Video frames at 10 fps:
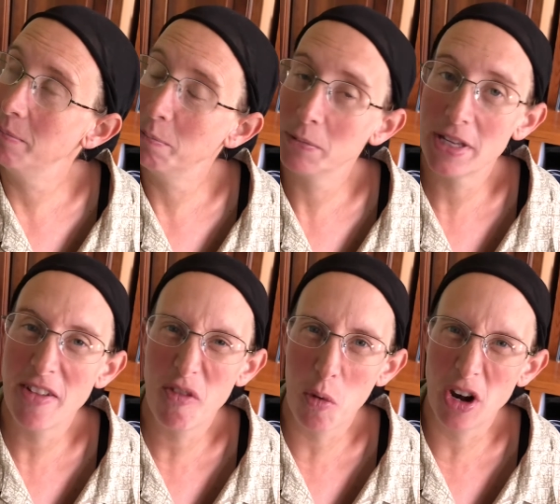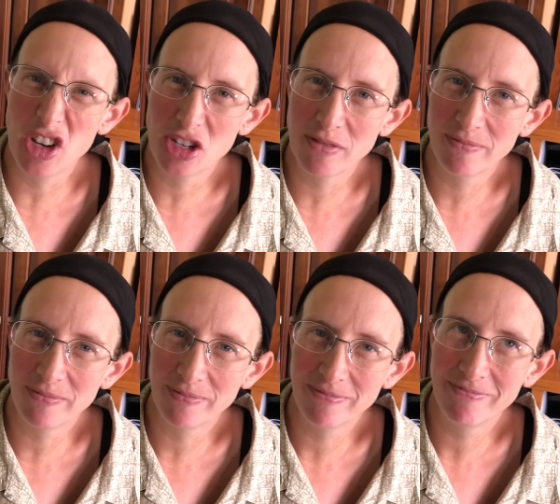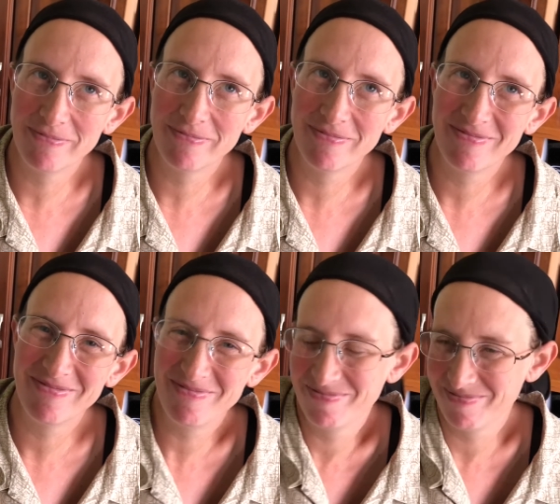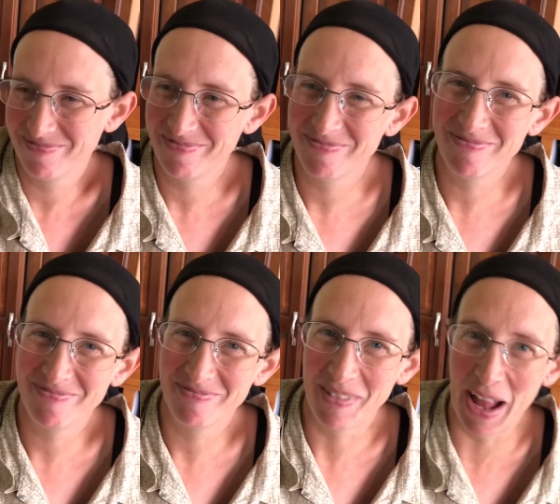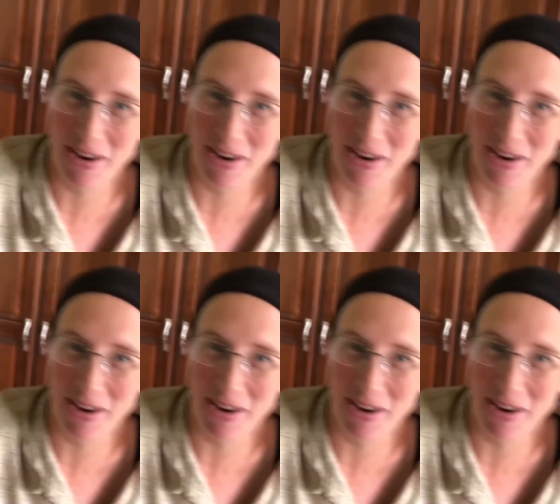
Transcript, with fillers: say fourish. Fourish. I